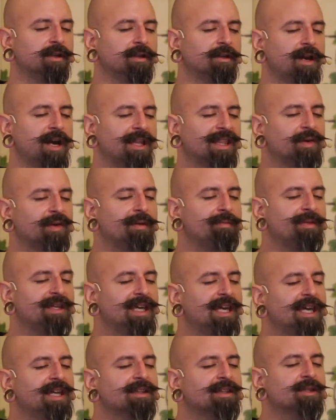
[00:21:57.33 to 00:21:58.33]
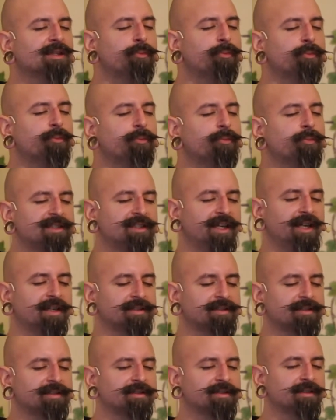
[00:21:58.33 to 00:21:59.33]
and that we begin the
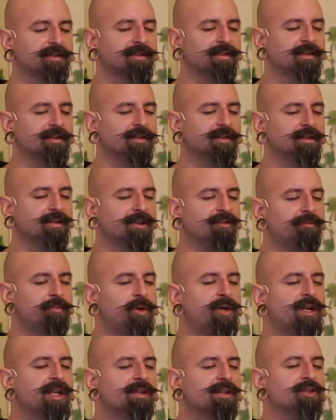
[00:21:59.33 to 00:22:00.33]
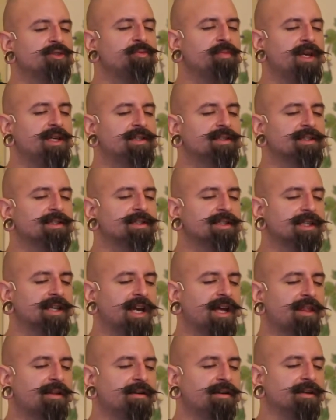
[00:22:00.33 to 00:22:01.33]
process of putting those pieces
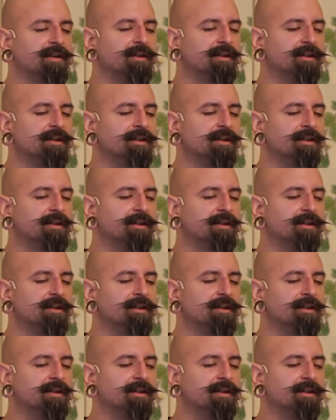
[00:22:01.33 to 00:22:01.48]
together